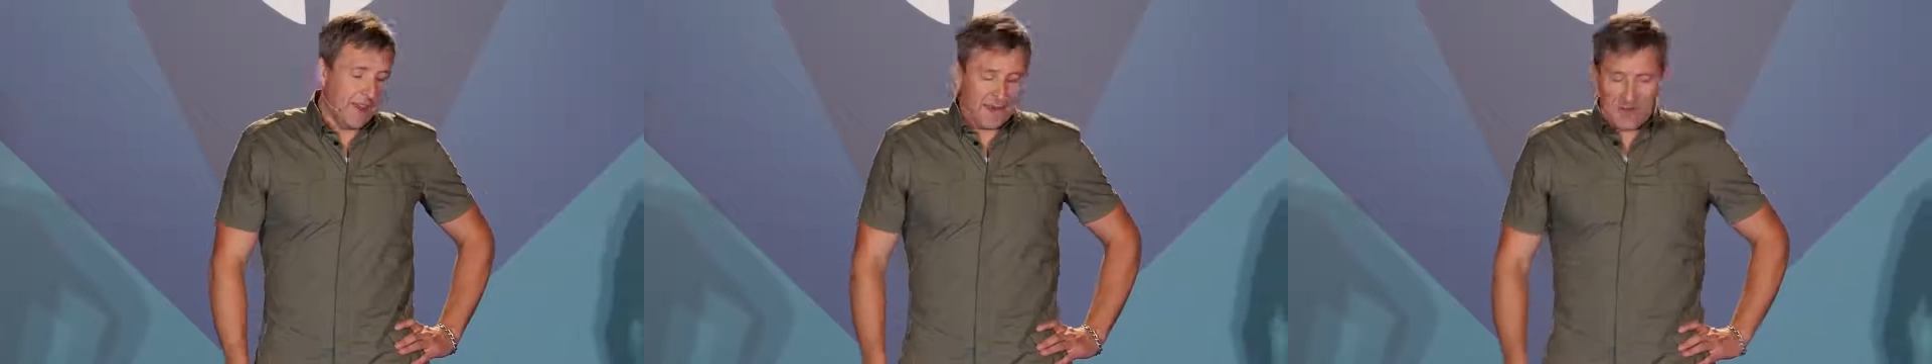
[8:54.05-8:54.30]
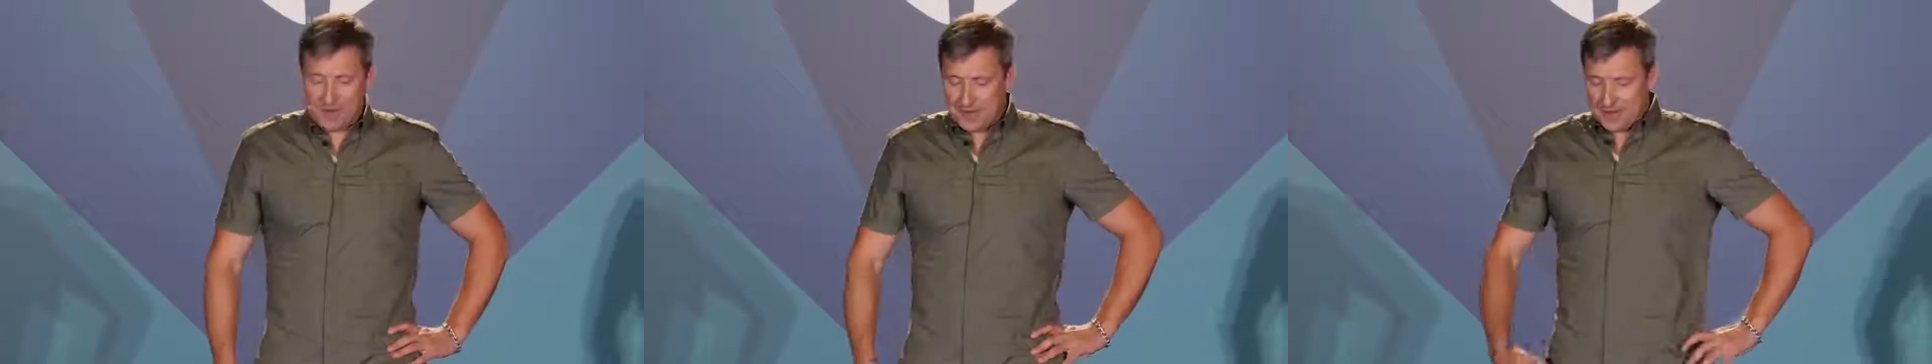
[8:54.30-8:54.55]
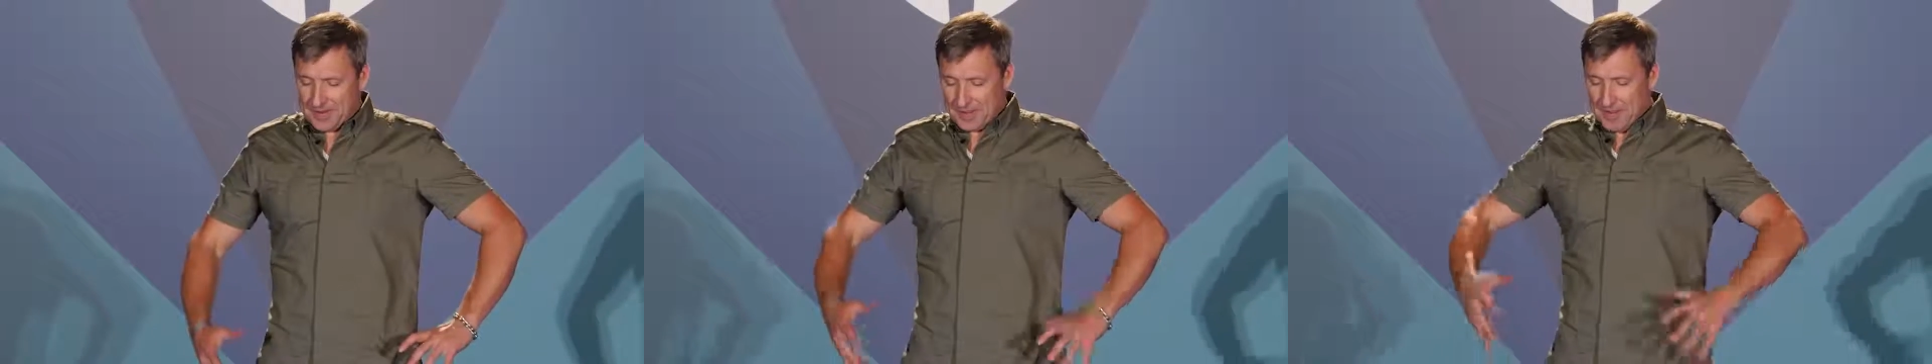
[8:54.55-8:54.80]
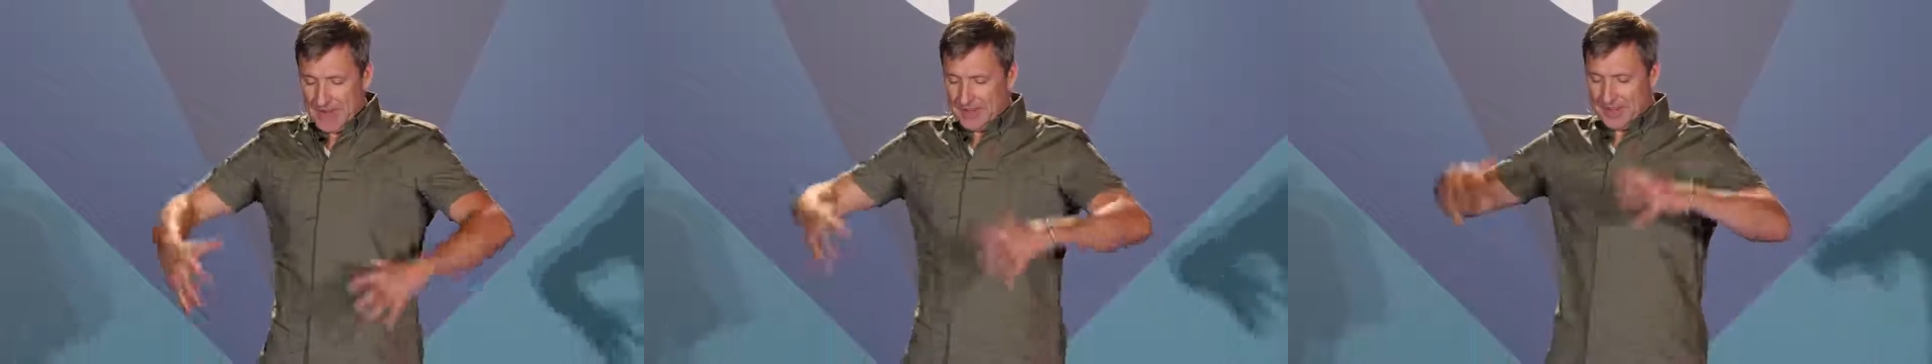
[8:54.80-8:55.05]
These
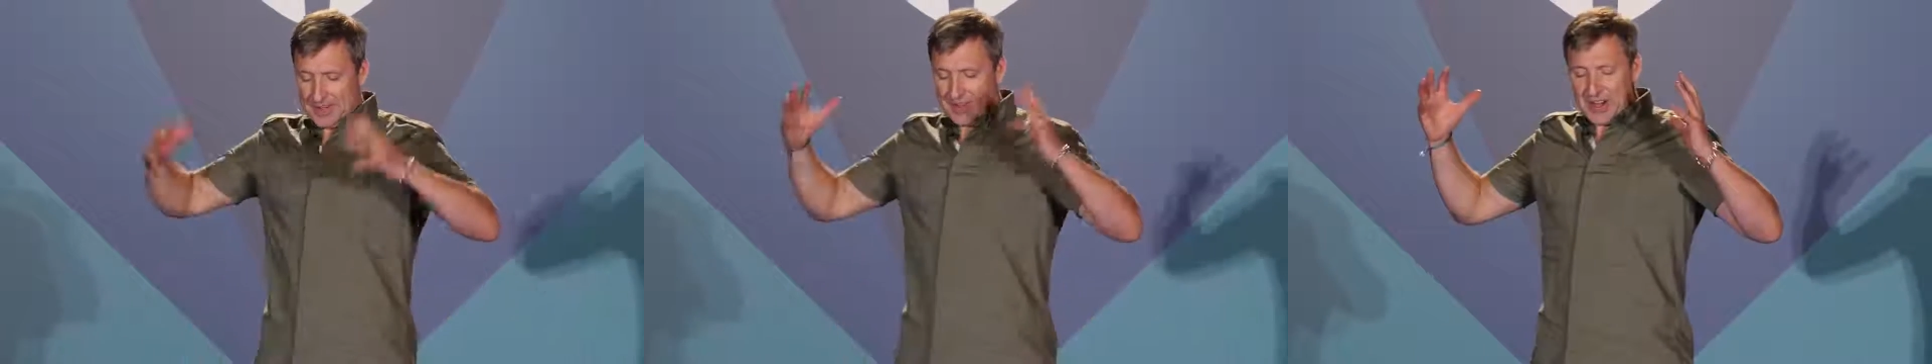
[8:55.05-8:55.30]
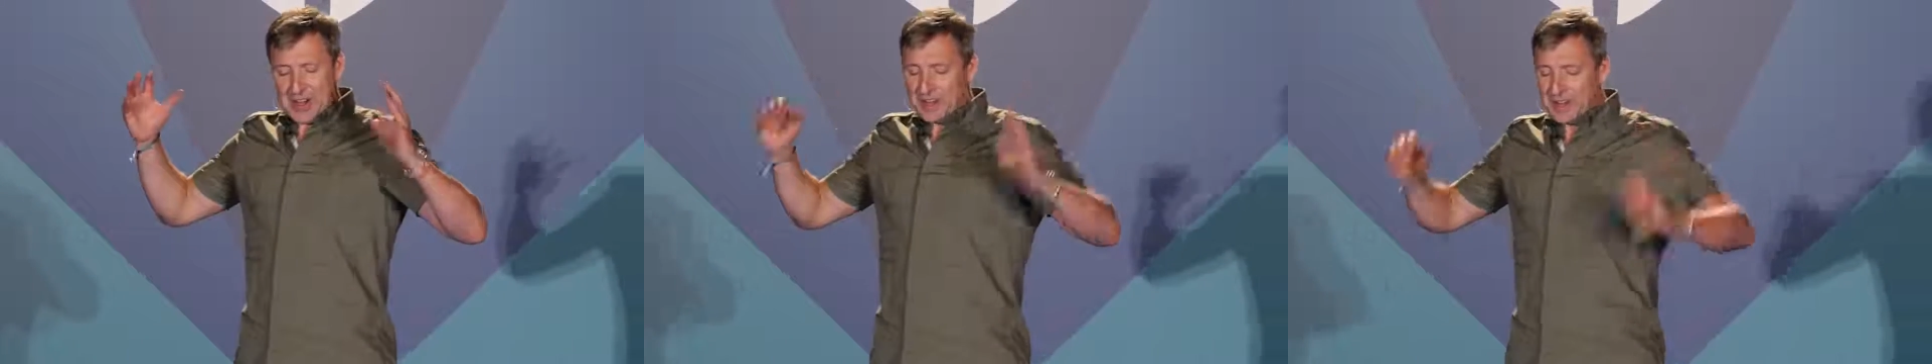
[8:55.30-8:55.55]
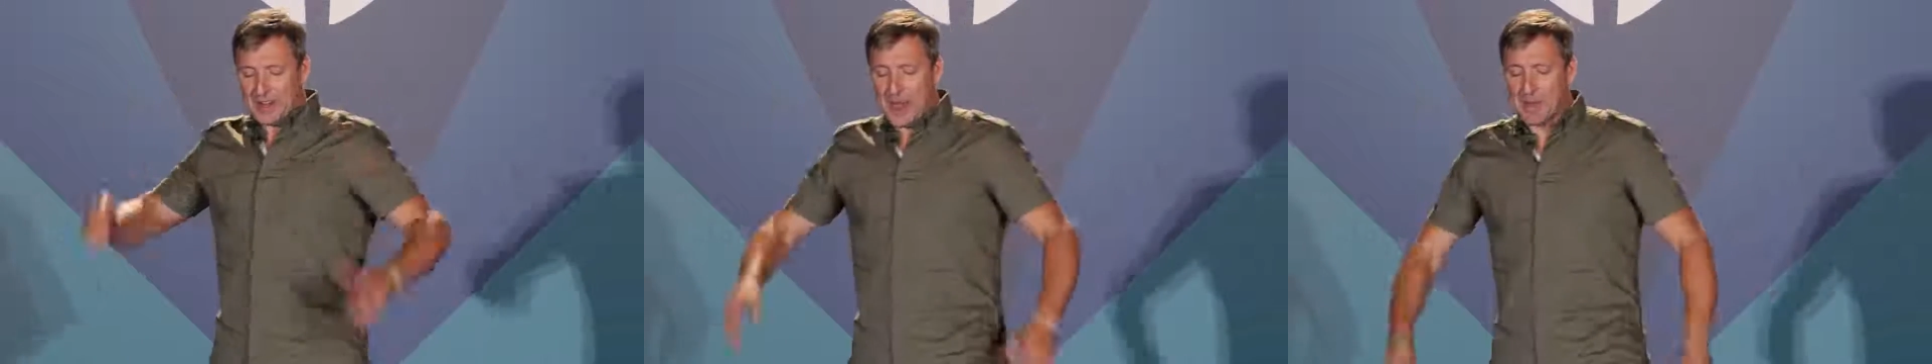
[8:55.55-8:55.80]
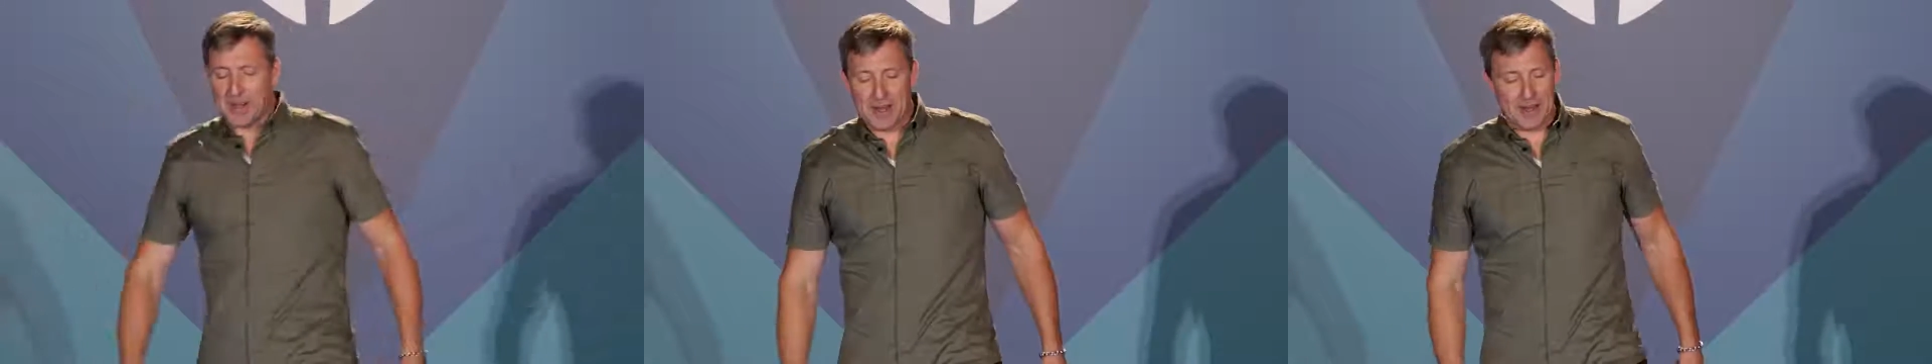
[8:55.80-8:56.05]
amazing changes
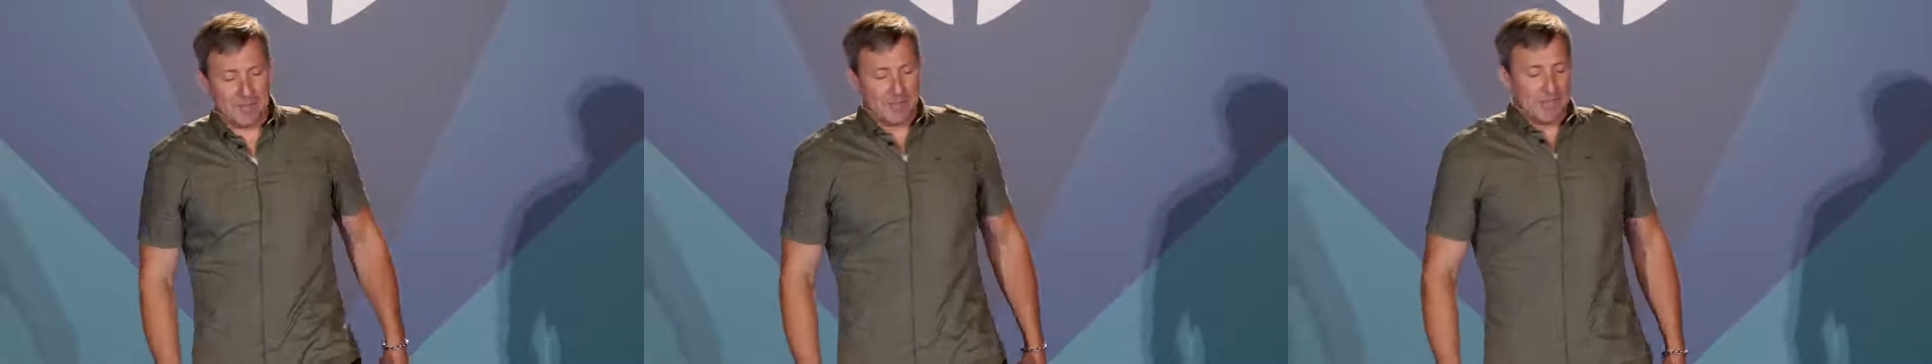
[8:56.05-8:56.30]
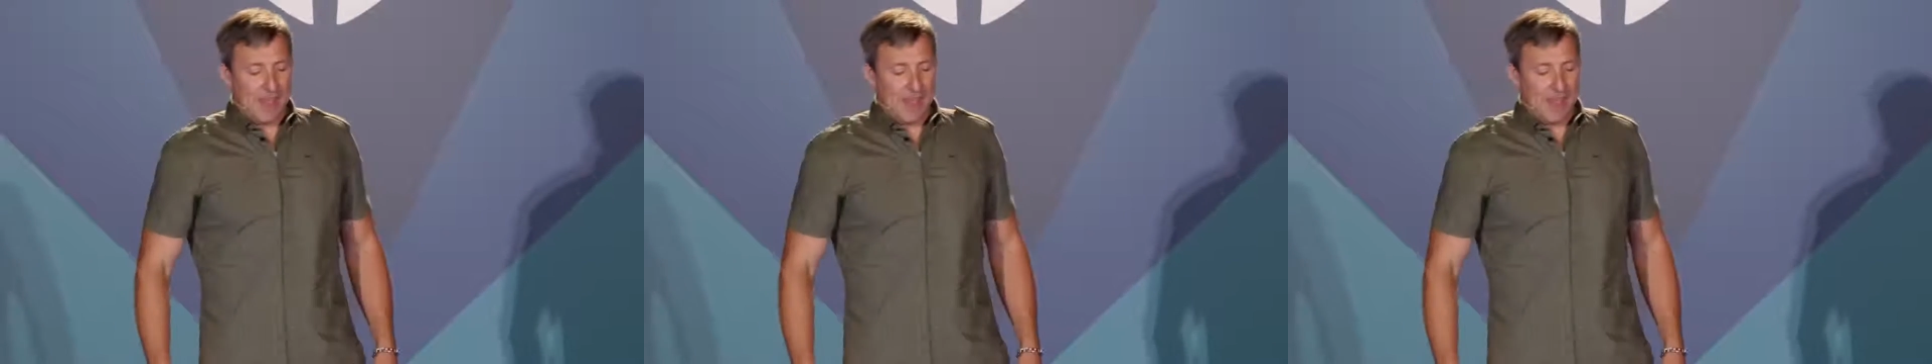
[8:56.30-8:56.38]
happening.